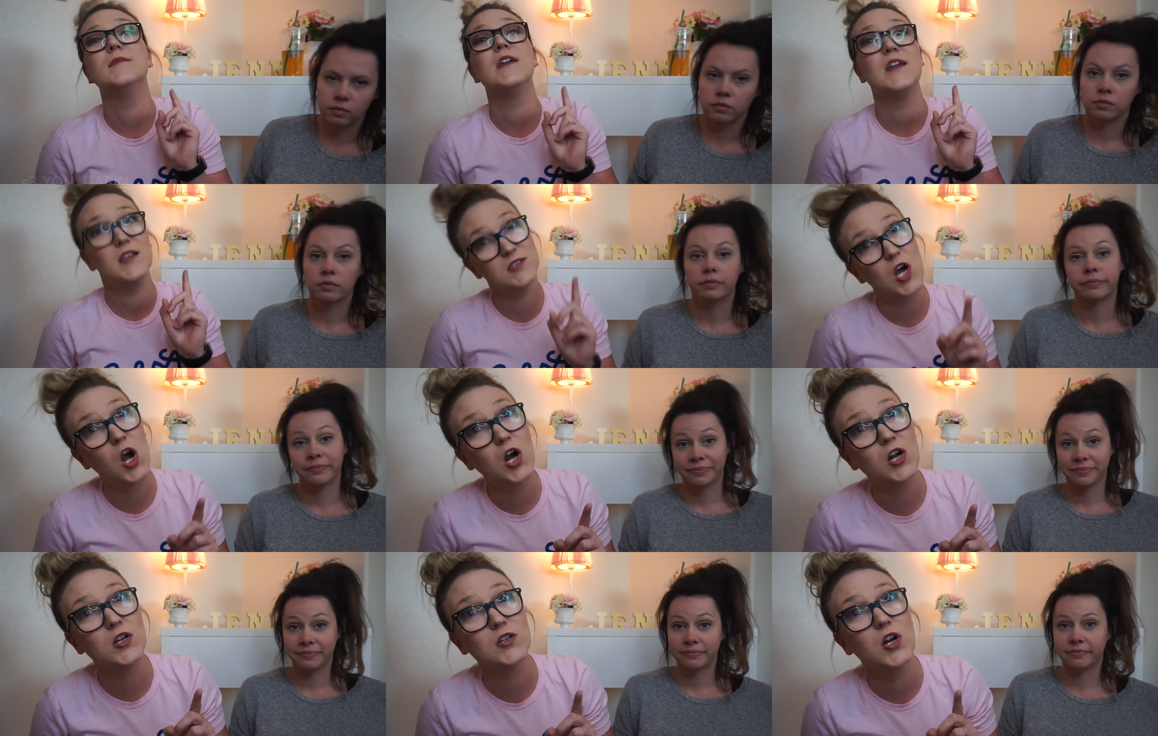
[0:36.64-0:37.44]
Speaker 1: It's
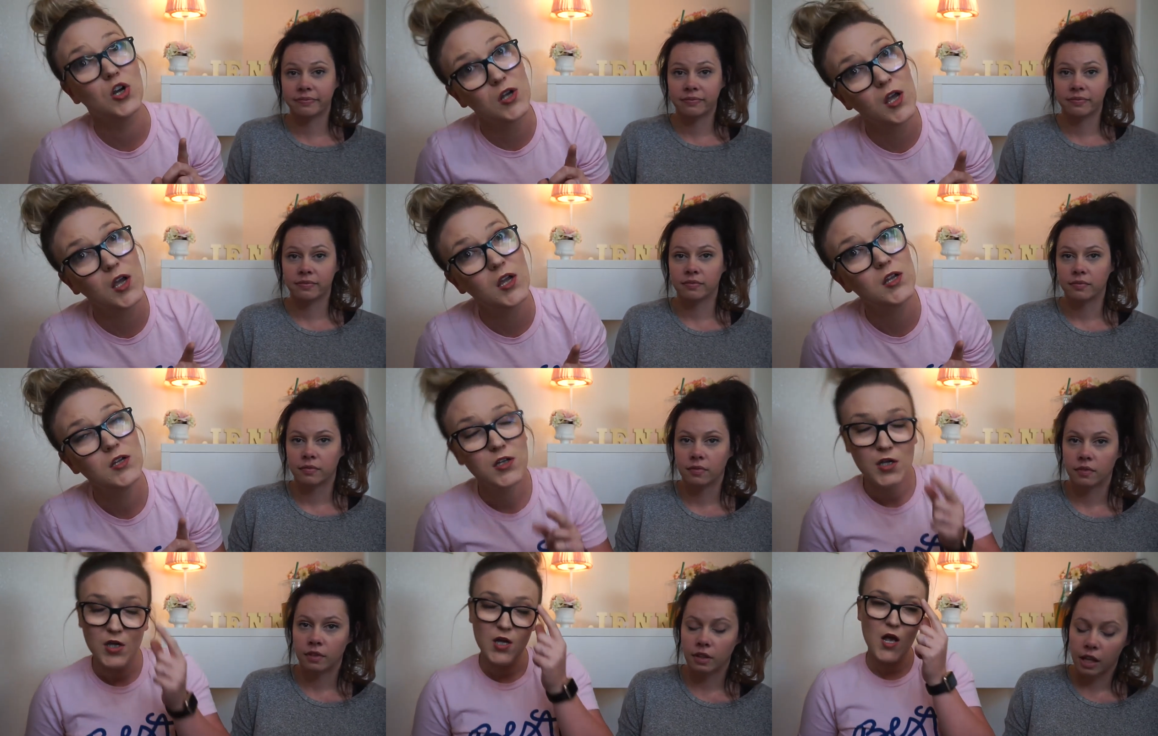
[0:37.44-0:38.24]
hard, okay?
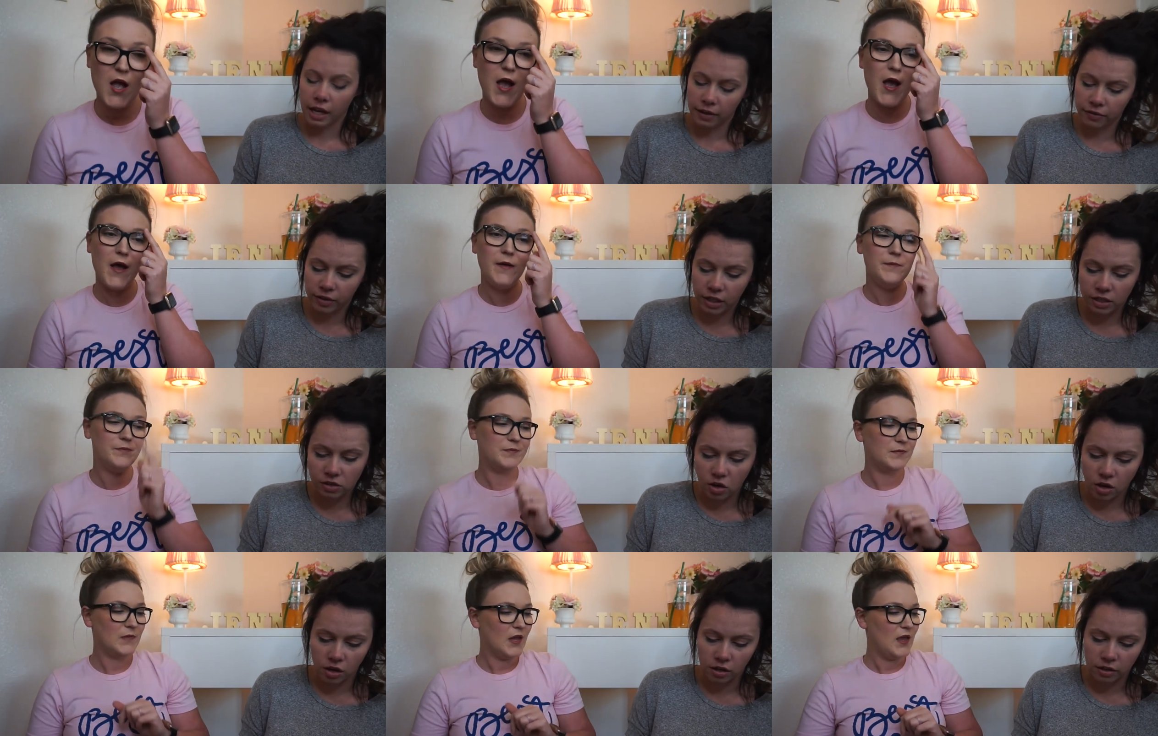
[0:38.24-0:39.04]
Speaker 2: Life is
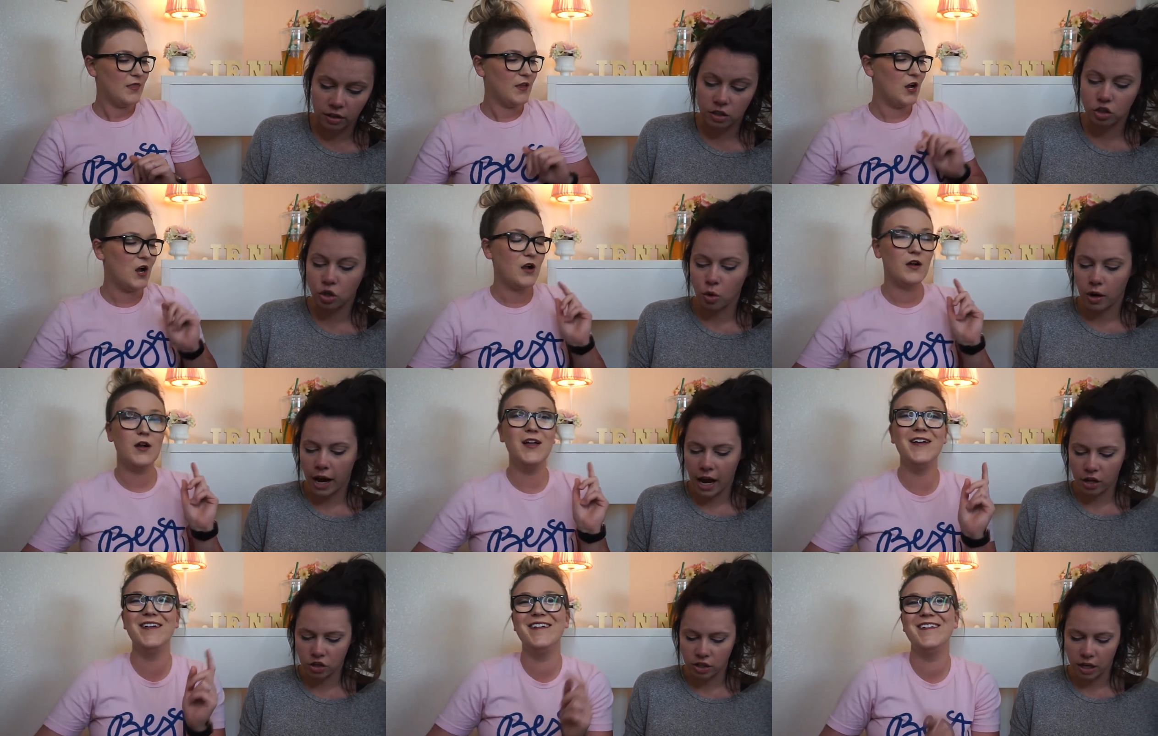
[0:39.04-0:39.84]
hard. There are
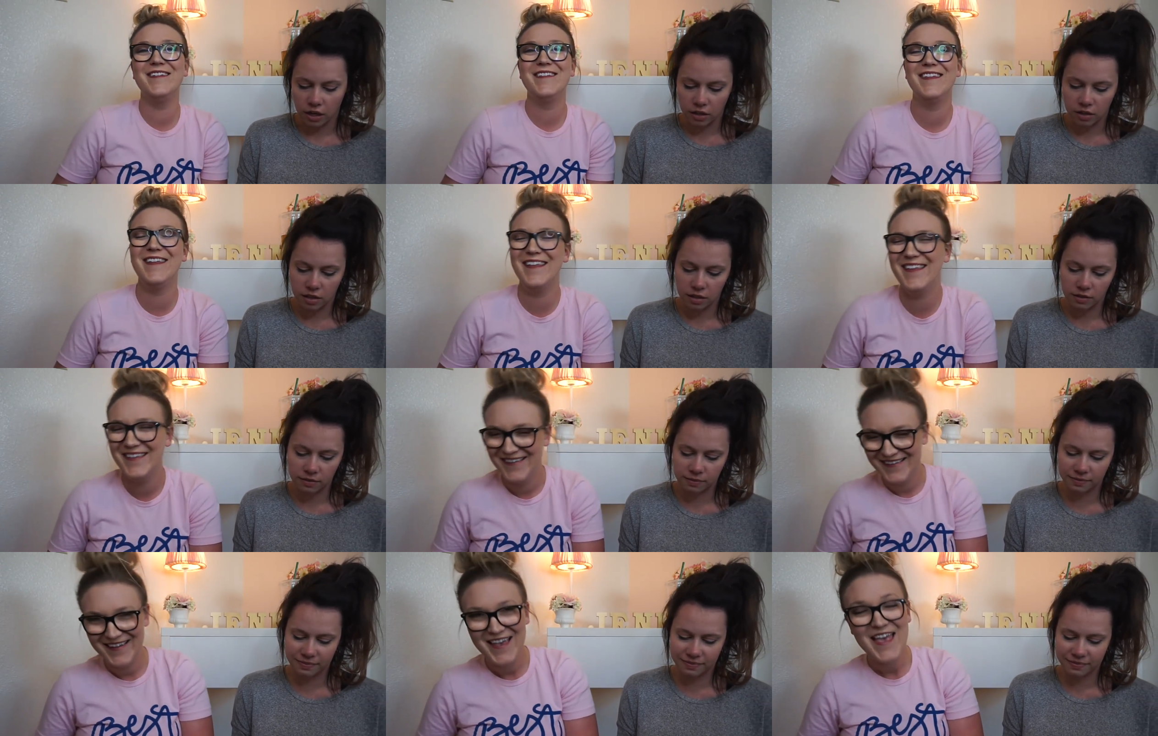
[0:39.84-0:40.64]
hashtags.
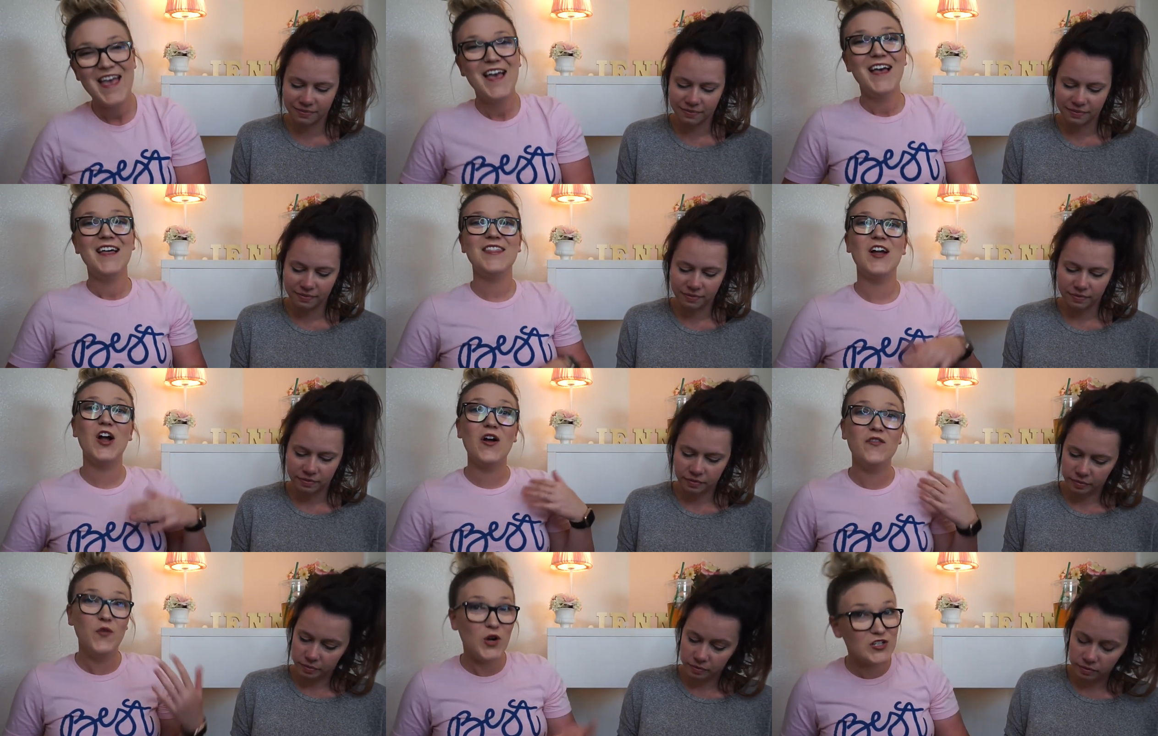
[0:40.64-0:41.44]
Speaker 1: There
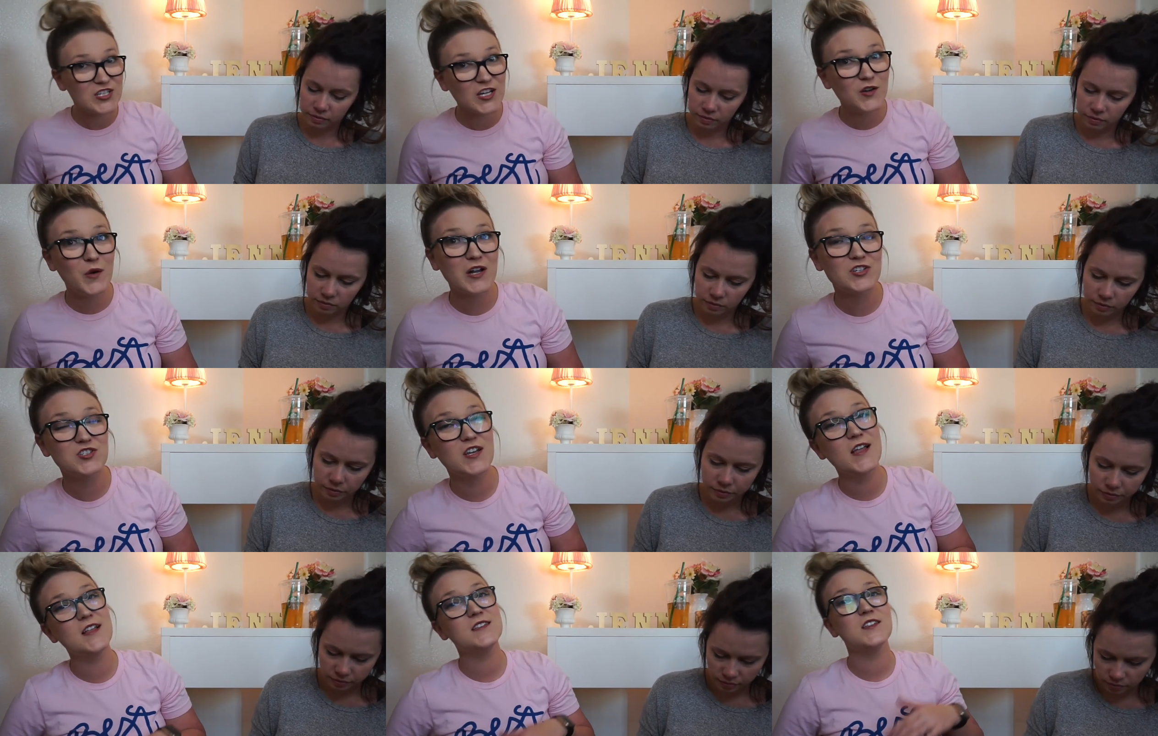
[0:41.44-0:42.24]
are 14
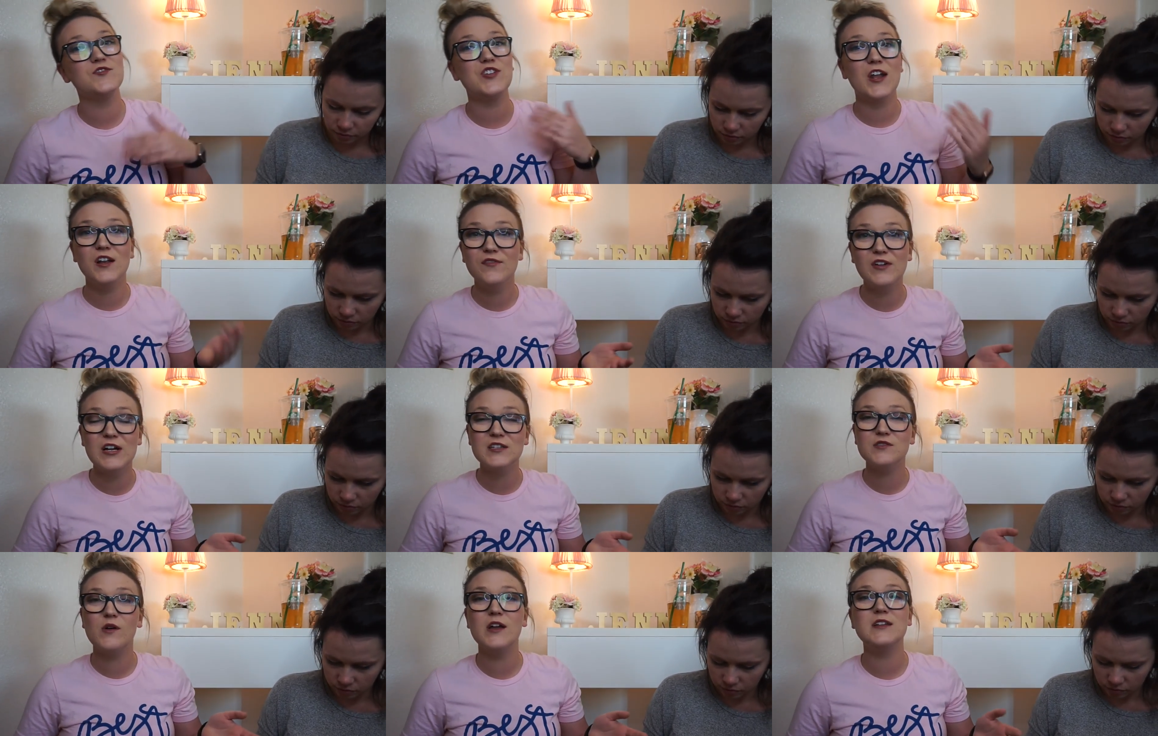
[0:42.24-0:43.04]
questions. Jennifer
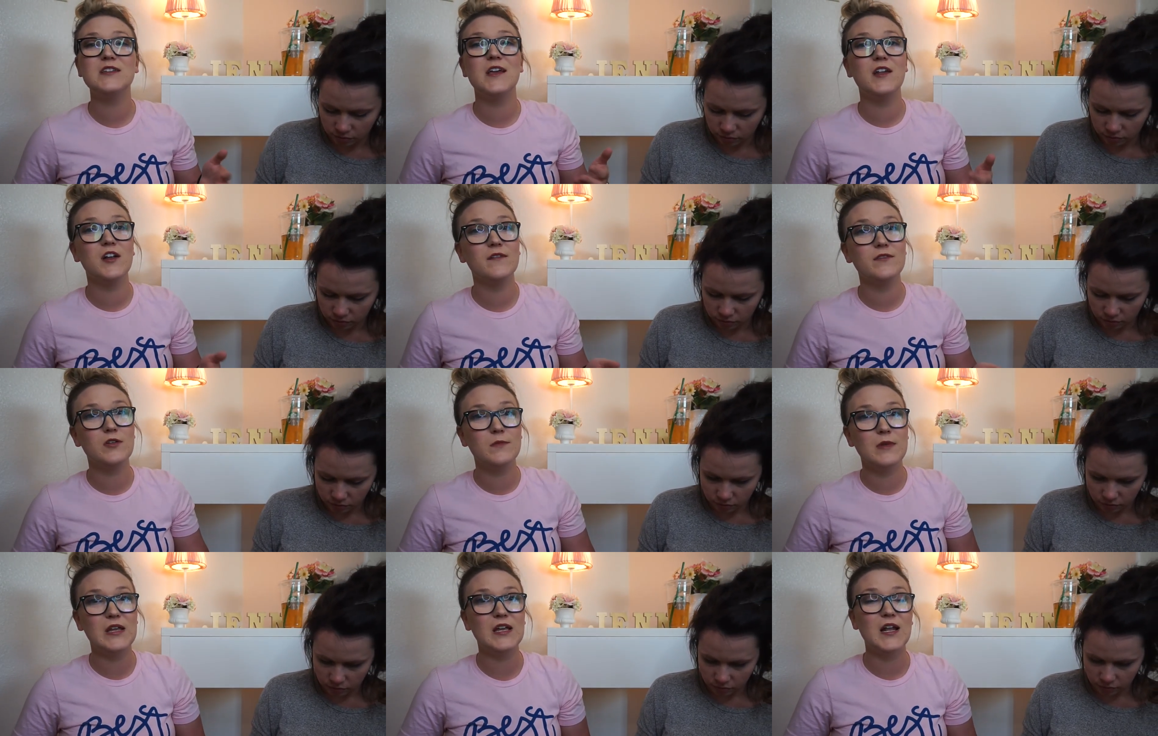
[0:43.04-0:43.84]
is going to interview
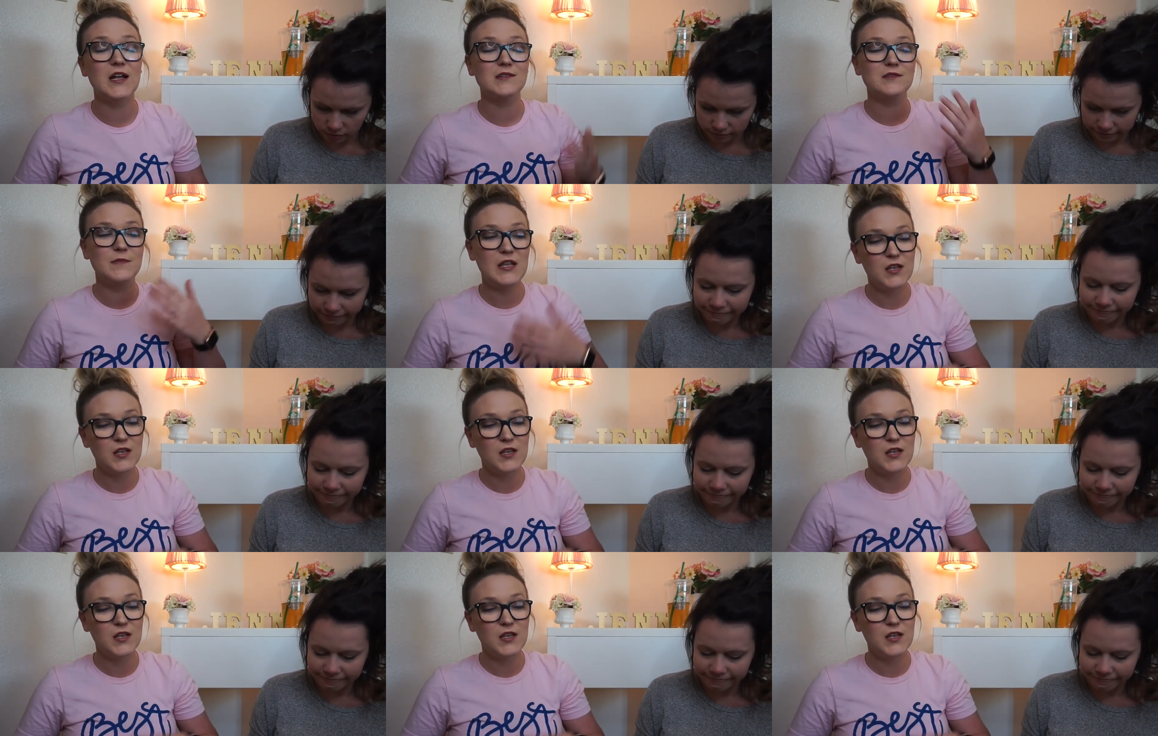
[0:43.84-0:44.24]
me and ask